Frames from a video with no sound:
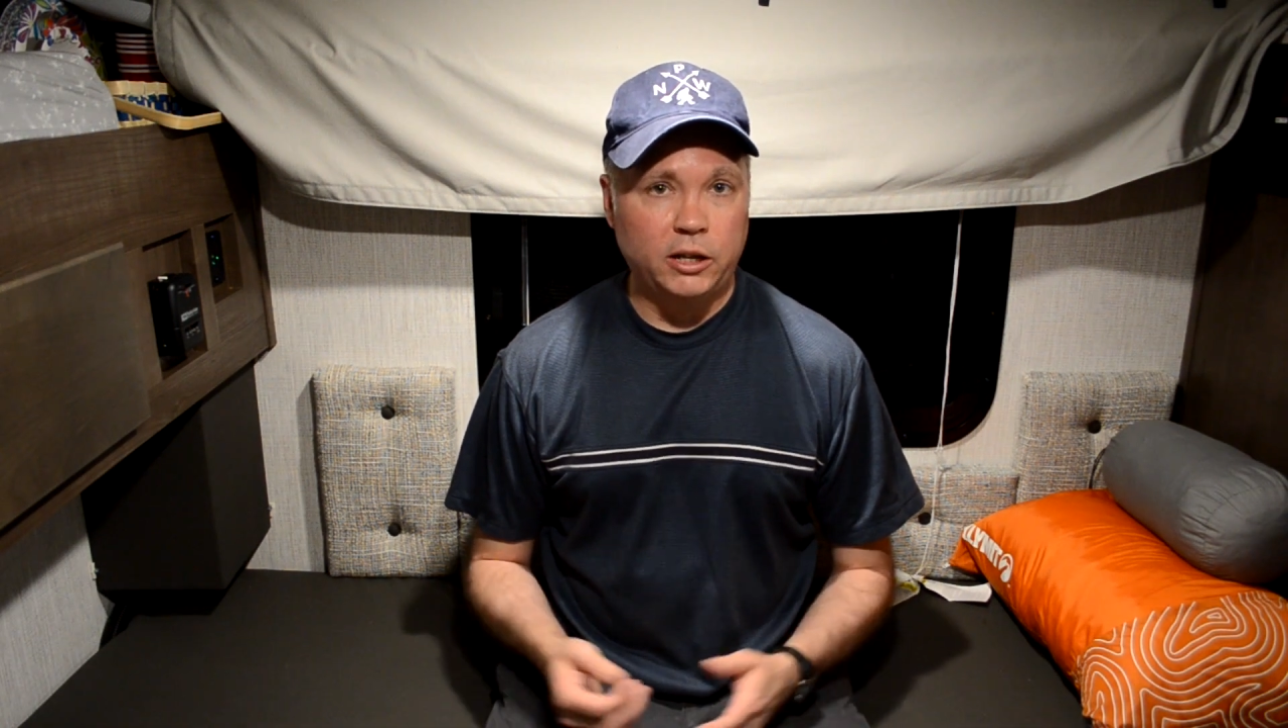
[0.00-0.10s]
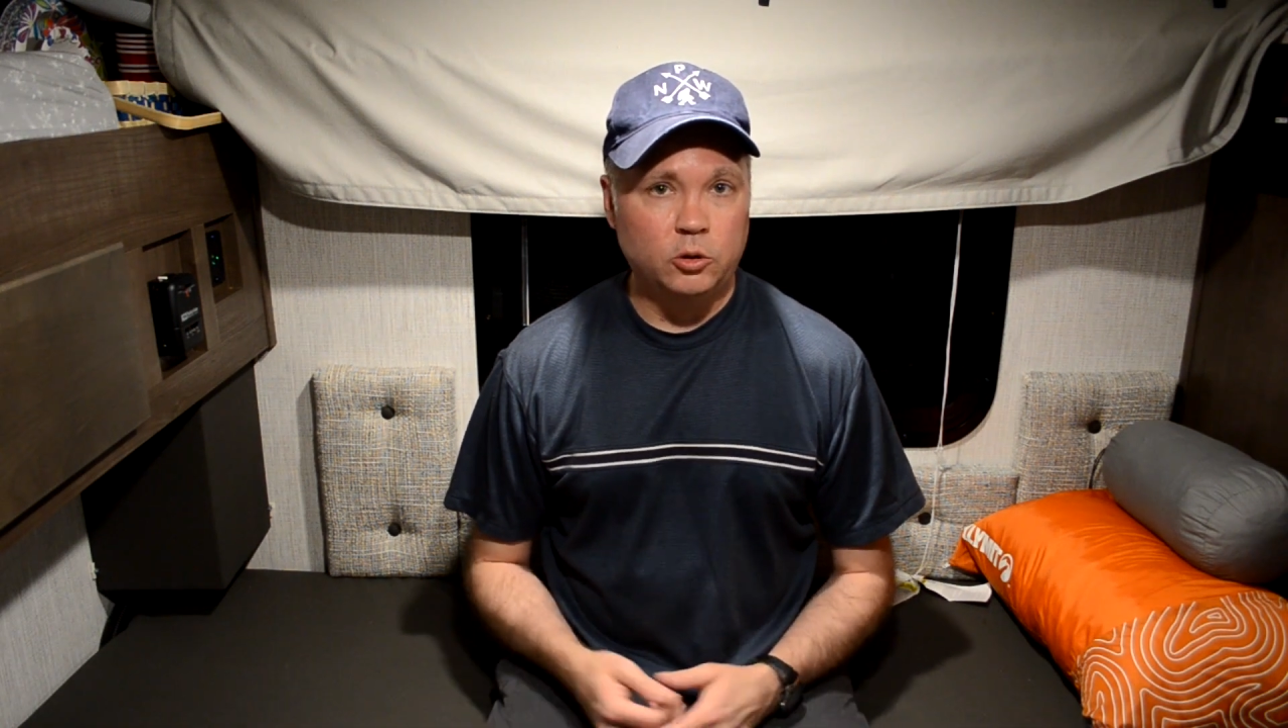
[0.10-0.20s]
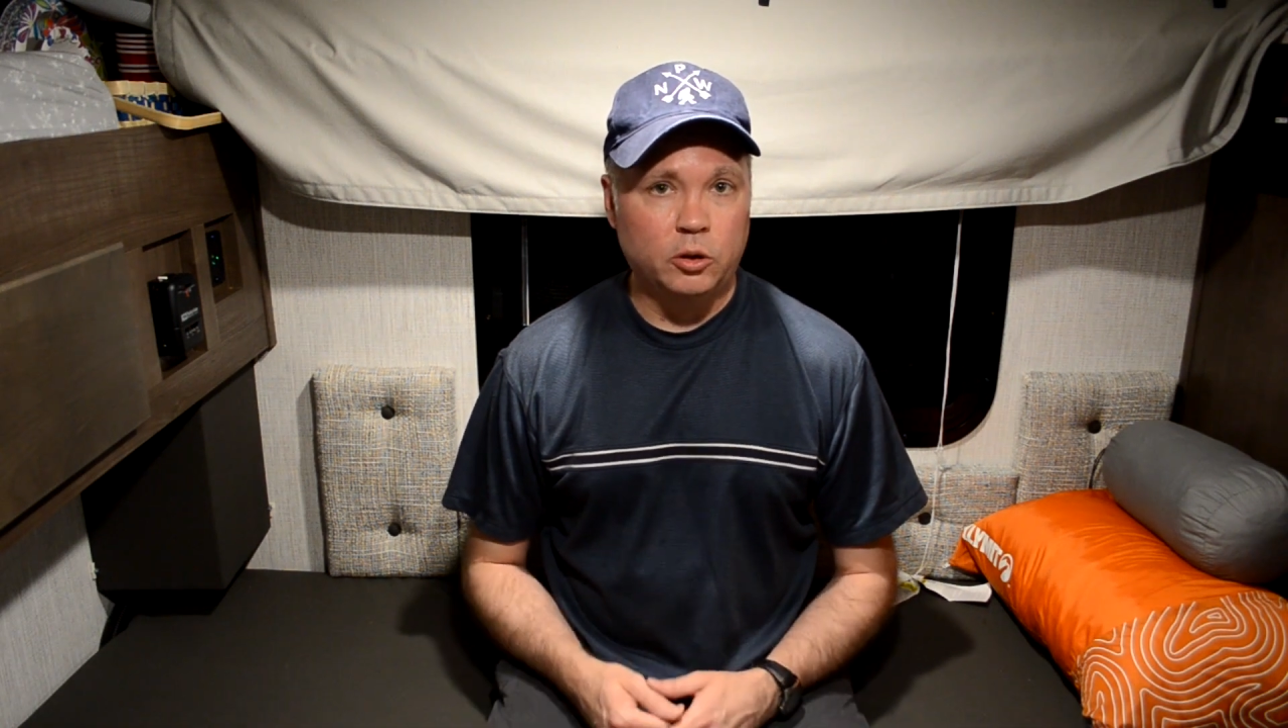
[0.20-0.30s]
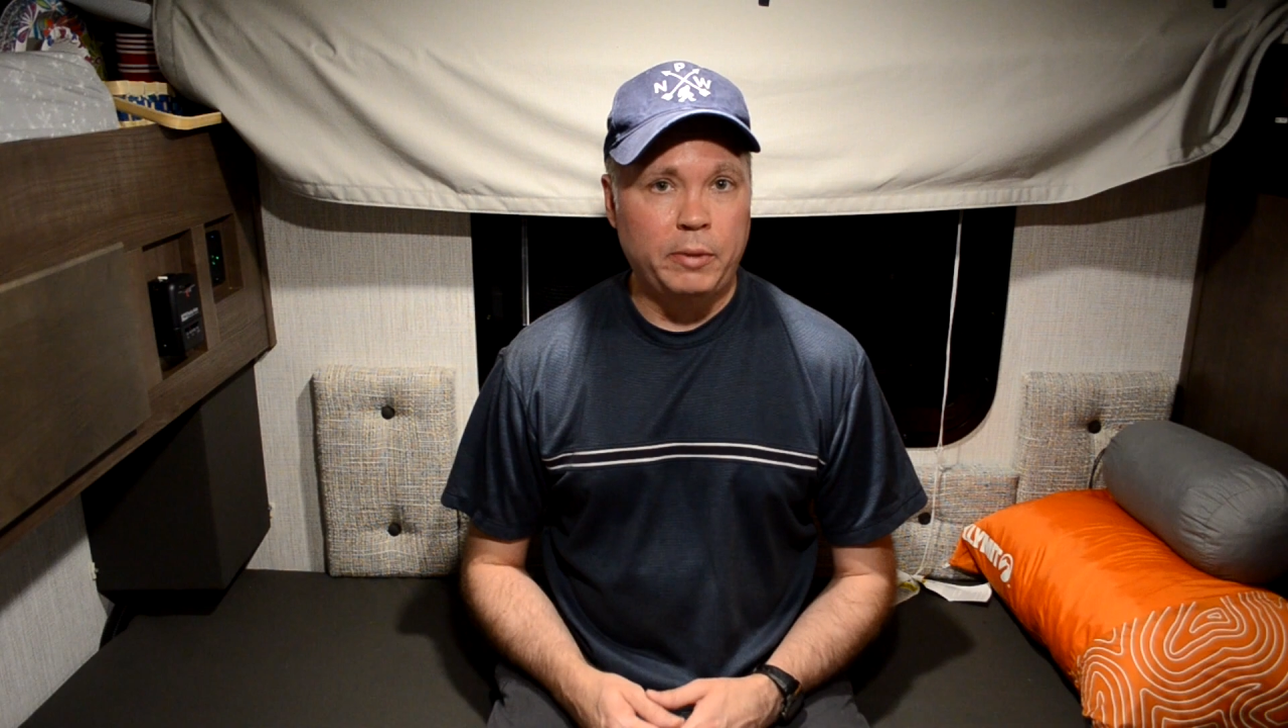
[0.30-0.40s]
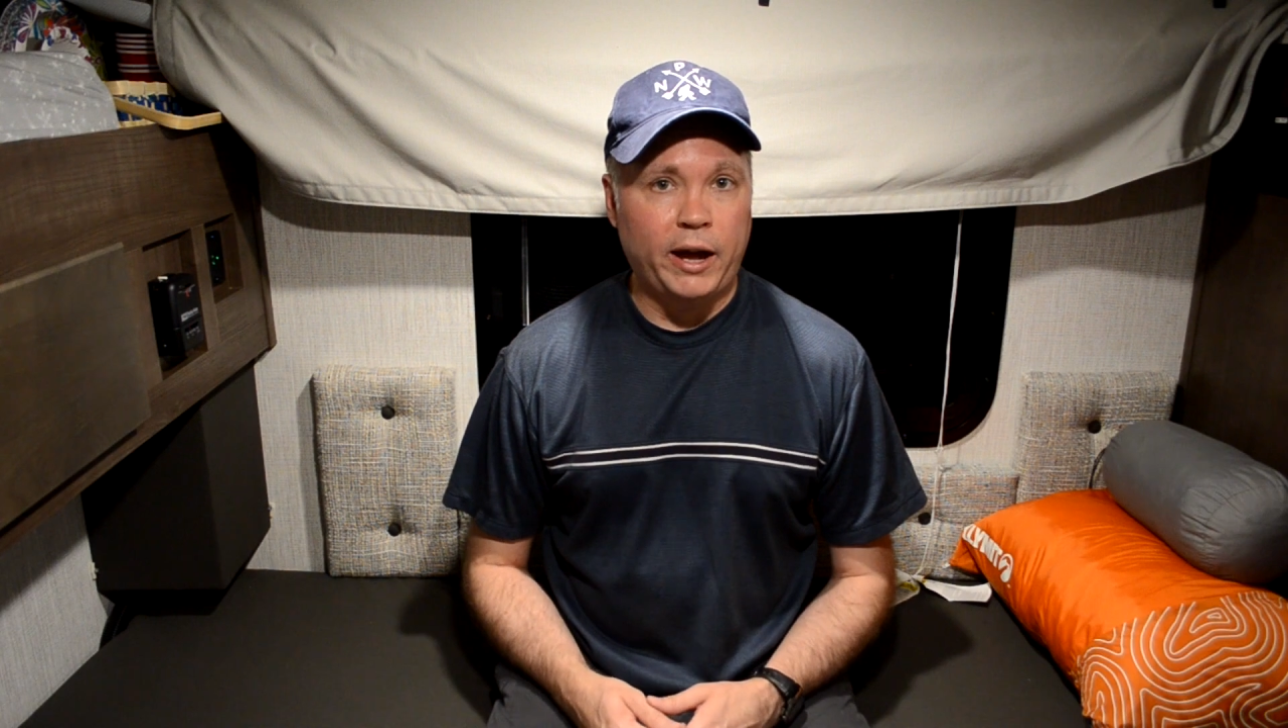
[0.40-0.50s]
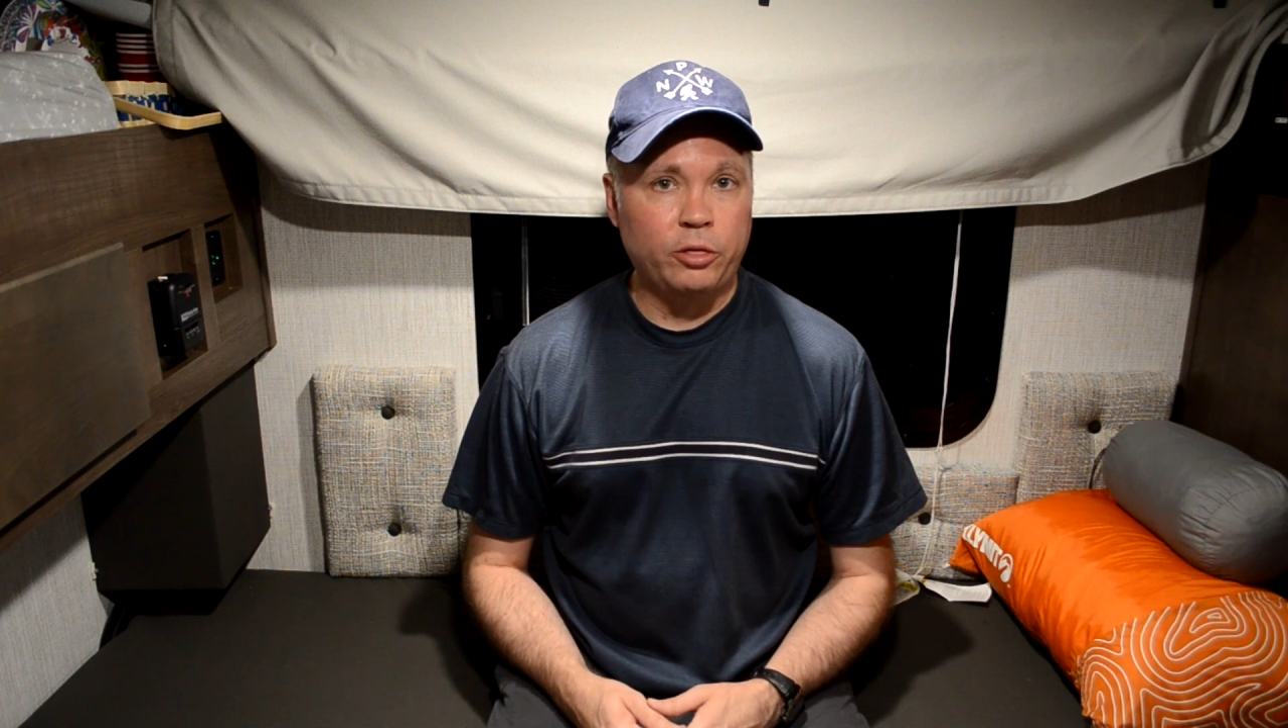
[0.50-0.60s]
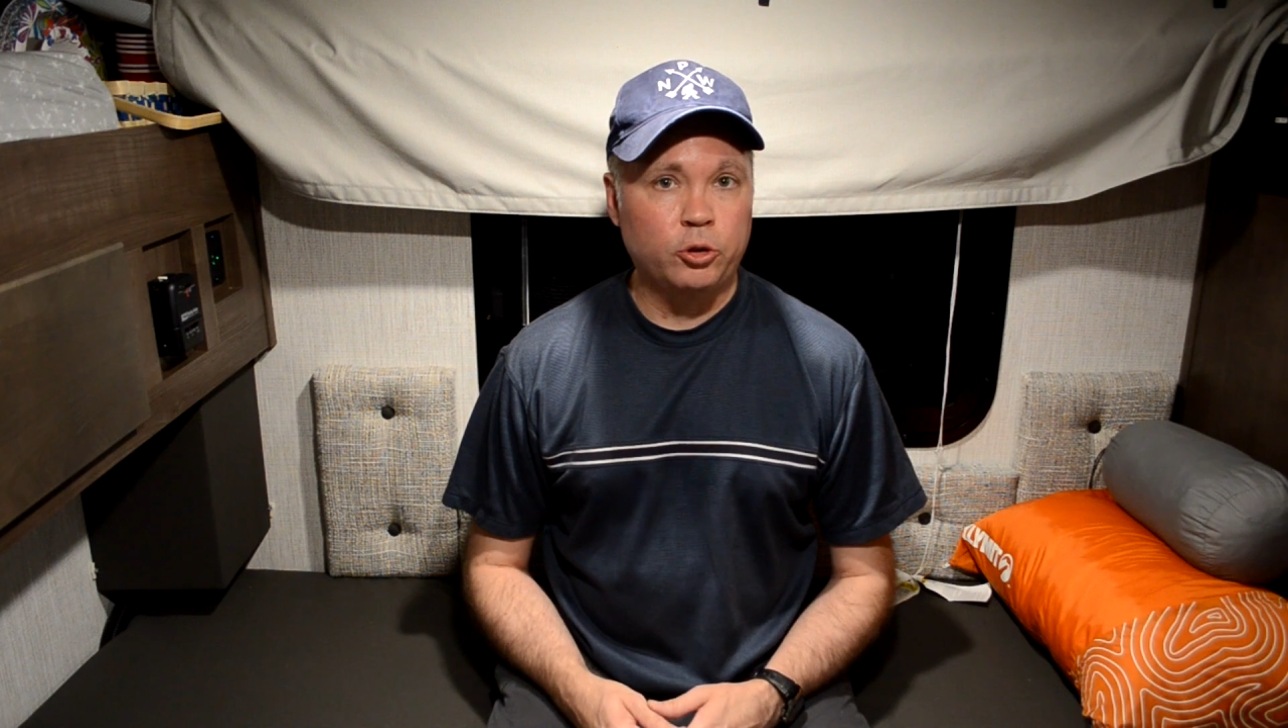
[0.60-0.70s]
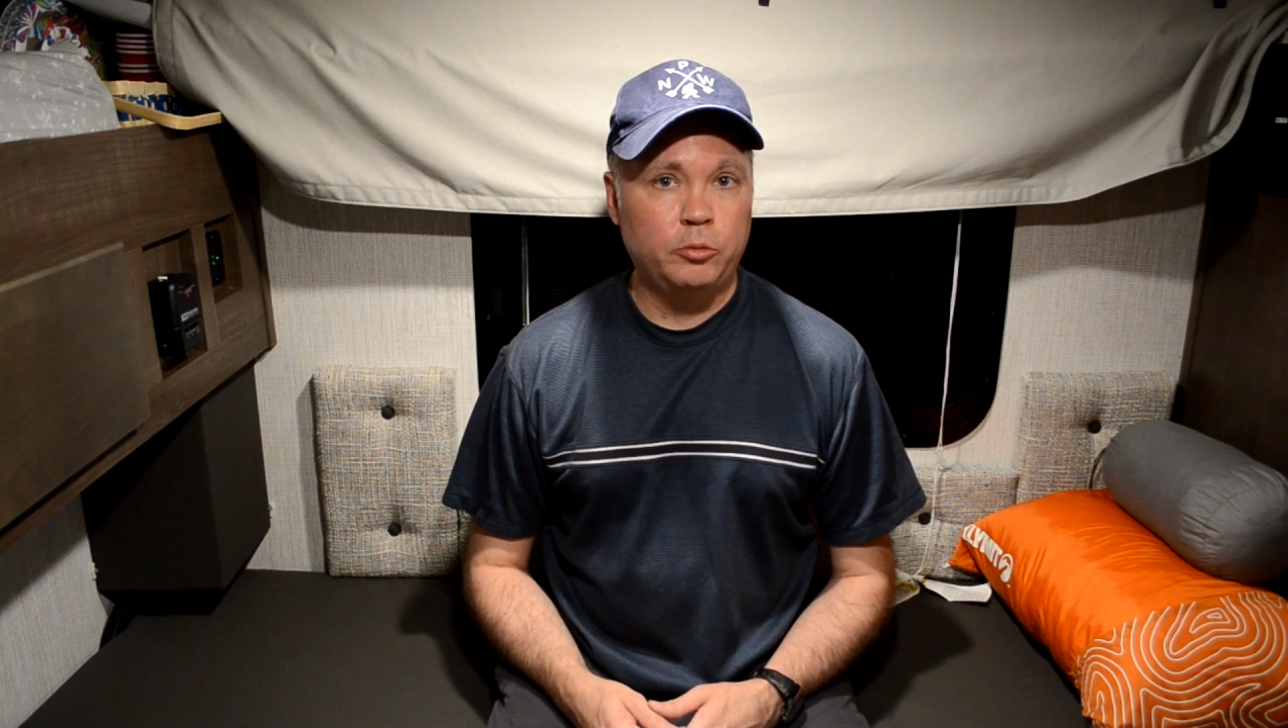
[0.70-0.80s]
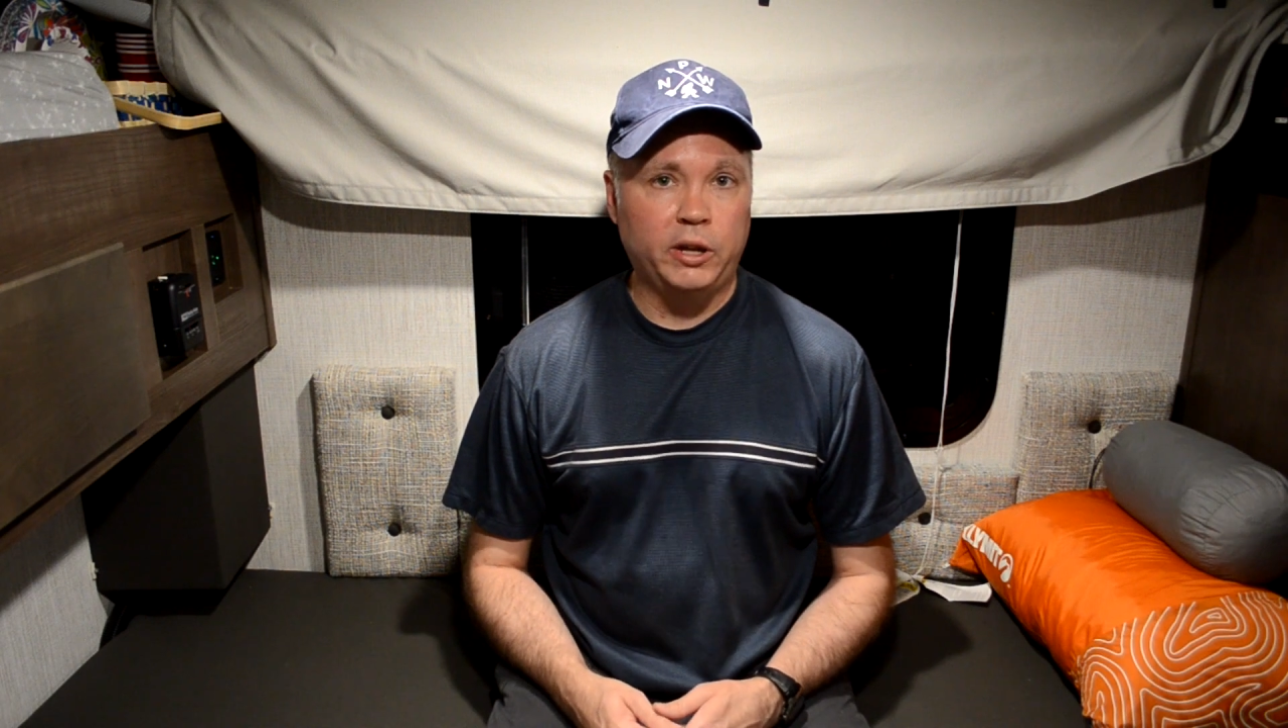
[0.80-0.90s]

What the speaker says: to a bathroom